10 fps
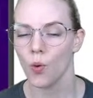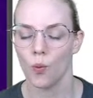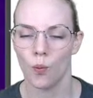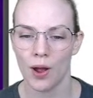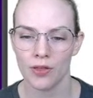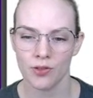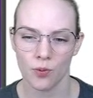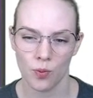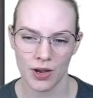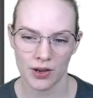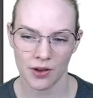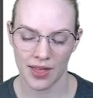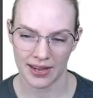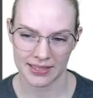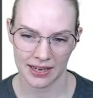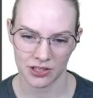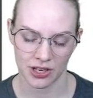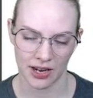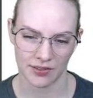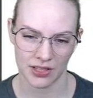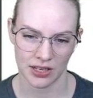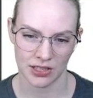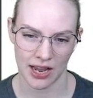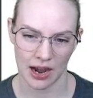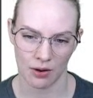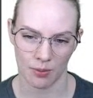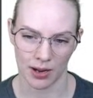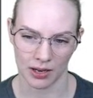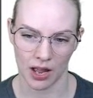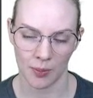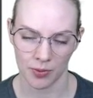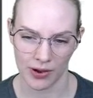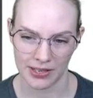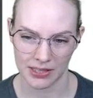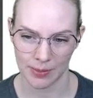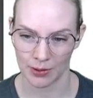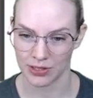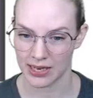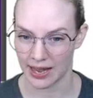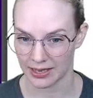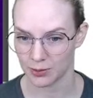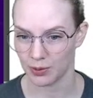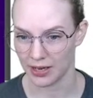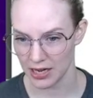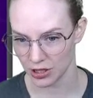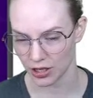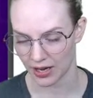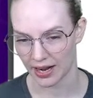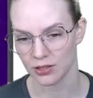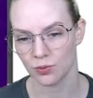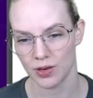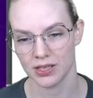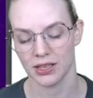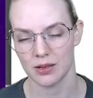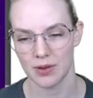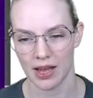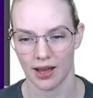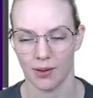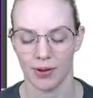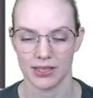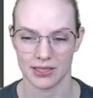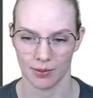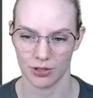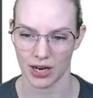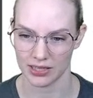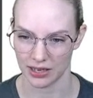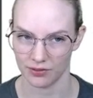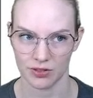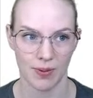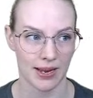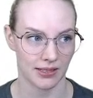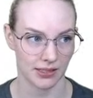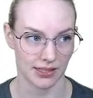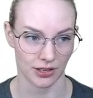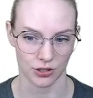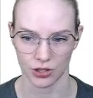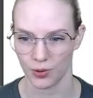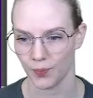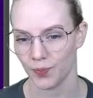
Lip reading: Whether the window that attention gives into how a model operates amounts to explanation has recently become a subject of debate. See section 2.